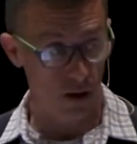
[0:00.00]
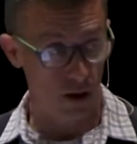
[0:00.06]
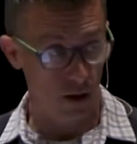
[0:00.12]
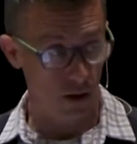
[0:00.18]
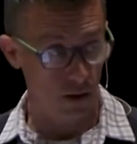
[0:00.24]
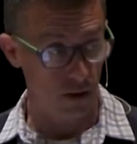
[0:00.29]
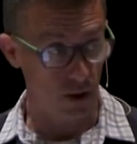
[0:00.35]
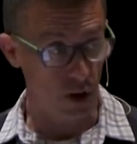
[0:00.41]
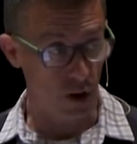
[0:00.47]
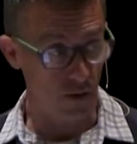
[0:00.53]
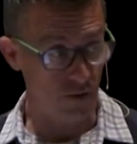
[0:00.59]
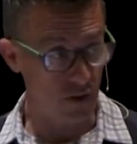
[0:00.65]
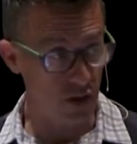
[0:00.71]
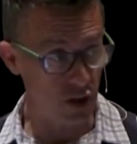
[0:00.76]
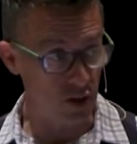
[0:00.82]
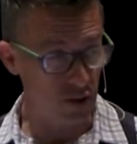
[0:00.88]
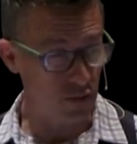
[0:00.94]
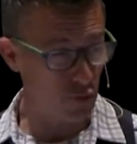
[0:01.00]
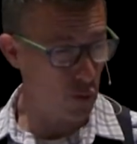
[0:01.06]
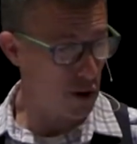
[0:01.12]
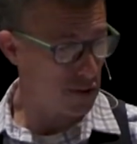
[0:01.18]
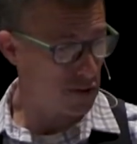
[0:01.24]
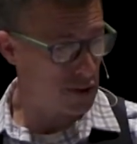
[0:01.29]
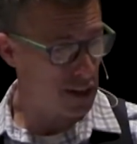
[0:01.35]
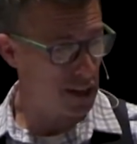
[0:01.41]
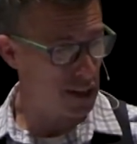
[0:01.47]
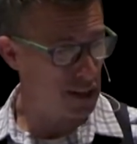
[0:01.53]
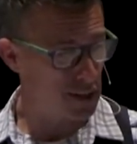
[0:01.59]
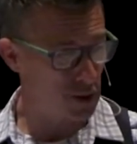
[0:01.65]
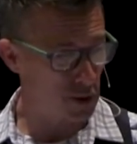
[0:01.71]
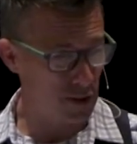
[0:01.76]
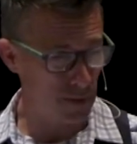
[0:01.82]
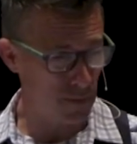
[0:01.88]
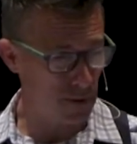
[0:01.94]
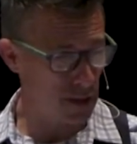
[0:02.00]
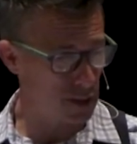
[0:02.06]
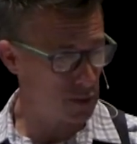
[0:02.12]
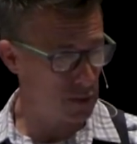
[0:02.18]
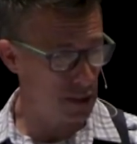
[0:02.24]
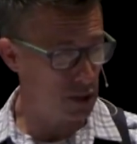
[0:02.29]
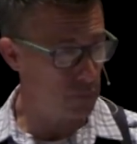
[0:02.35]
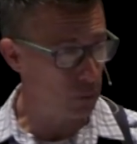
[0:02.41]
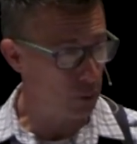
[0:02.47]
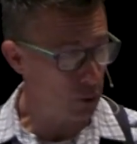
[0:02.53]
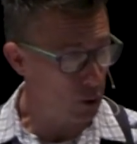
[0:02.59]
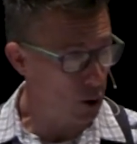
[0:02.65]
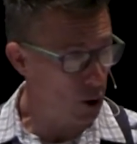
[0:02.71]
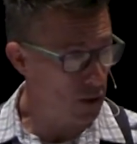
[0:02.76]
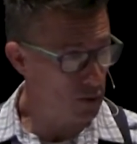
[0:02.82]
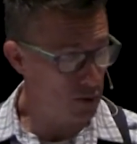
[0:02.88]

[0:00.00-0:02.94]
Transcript: You know, Ephesians 4, I think it is. There are some things we need to put on, There are